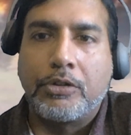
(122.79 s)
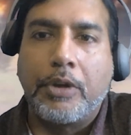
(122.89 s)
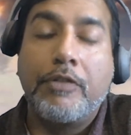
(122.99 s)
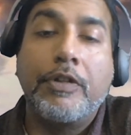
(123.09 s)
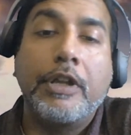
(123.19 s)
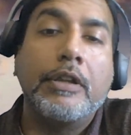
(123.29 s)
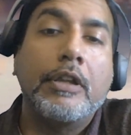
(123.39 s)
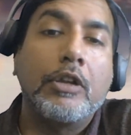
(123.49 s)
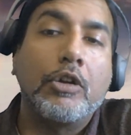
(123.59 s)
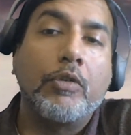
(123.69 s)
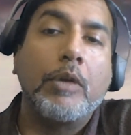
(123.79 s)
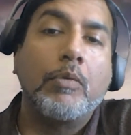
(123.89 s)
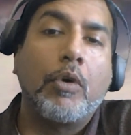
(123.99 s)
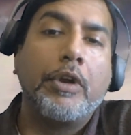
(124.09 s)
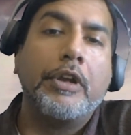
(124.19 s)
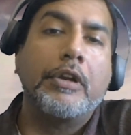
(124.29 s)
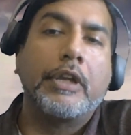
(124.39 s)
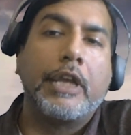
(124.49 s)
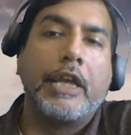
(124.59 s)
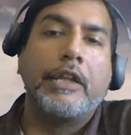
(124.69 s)
even the great warrior
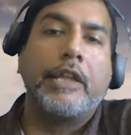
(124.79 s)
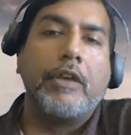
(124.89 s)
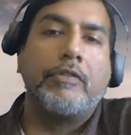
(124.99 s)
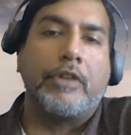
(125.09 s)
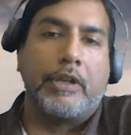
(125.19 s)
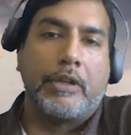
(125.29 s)
King David